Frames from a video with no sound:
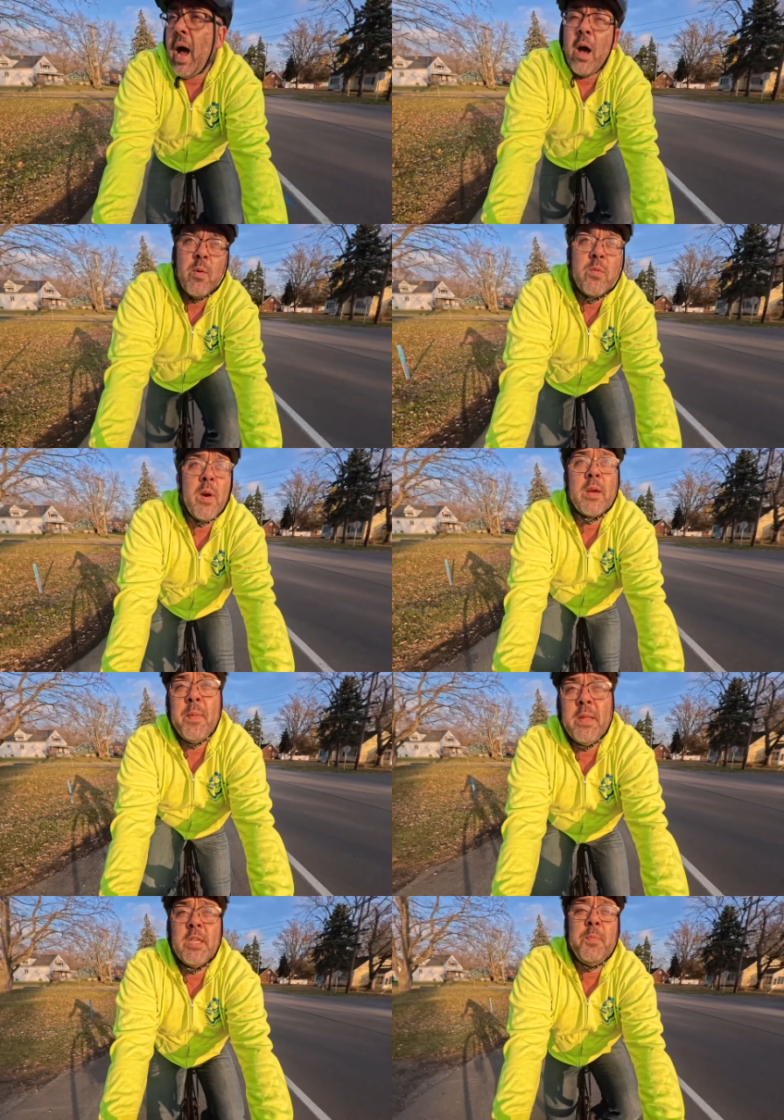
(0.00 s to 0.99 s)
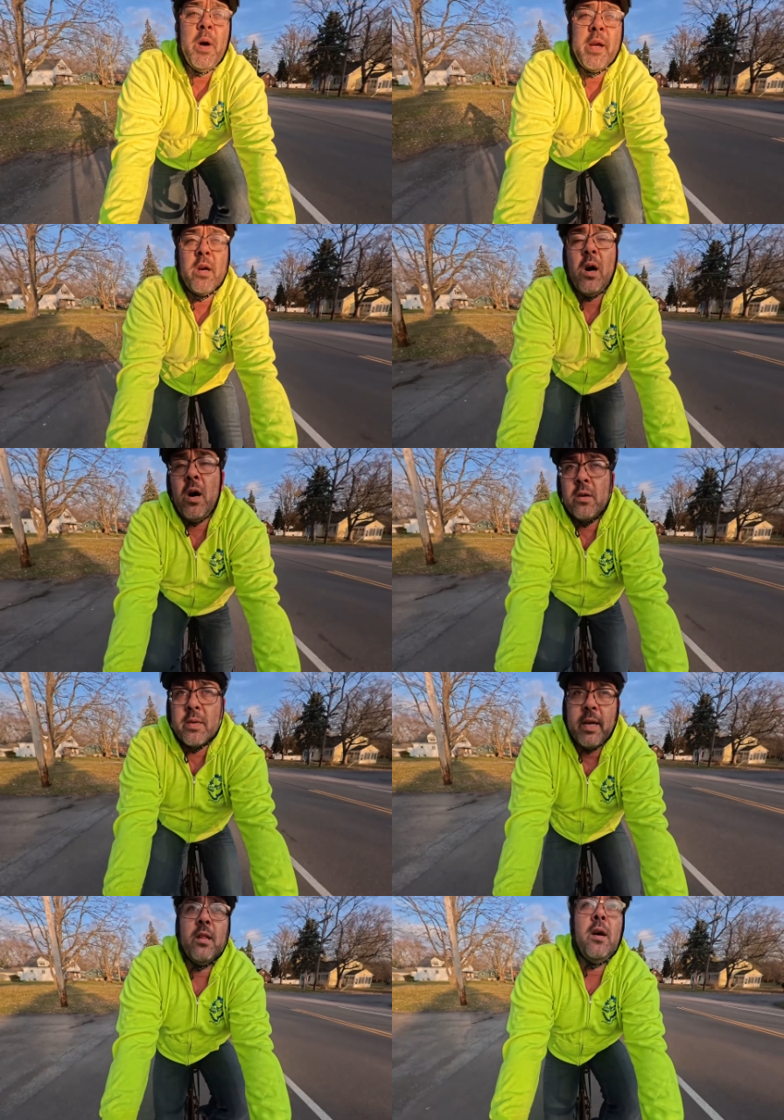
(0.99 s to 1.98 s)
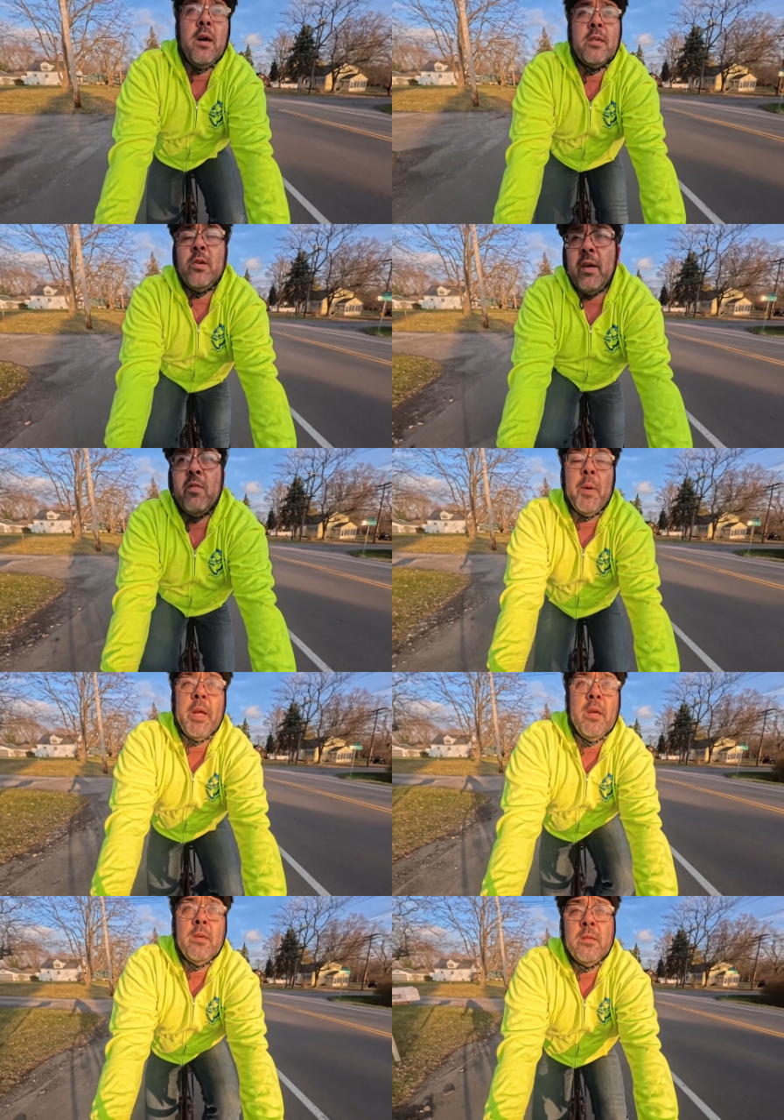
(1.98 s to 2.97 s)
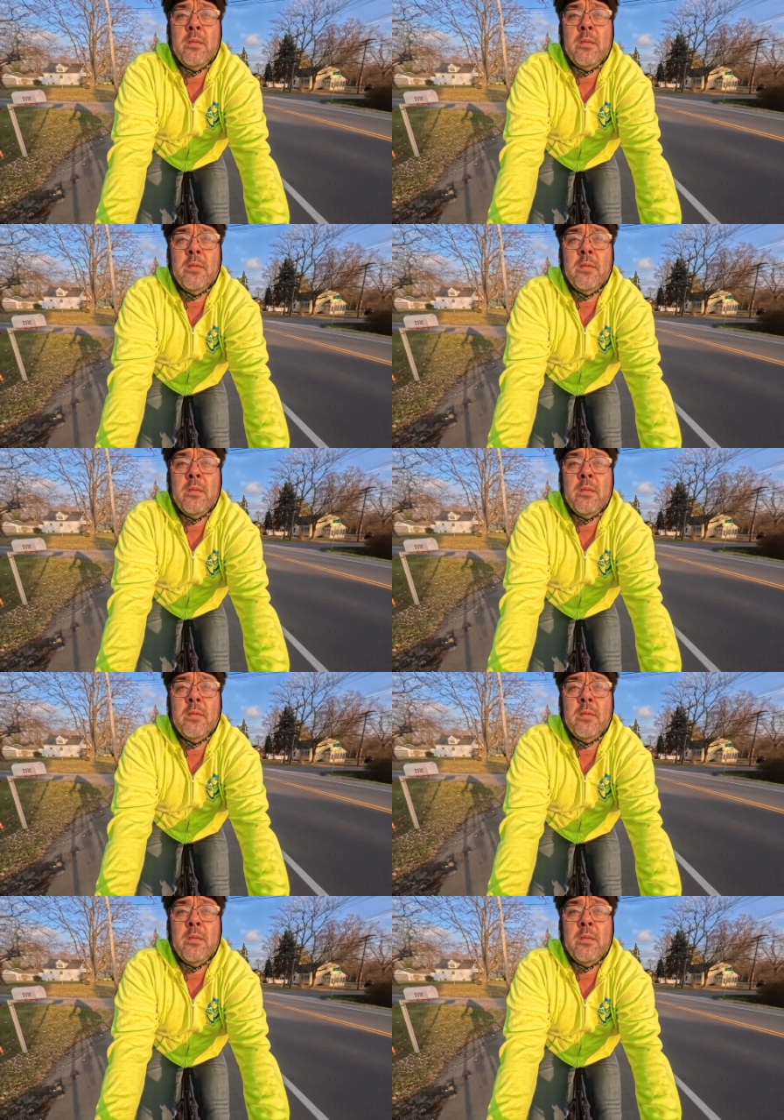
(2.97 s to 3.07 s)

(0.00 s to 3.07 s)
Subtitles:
I would recommend this bike all day long to everybody.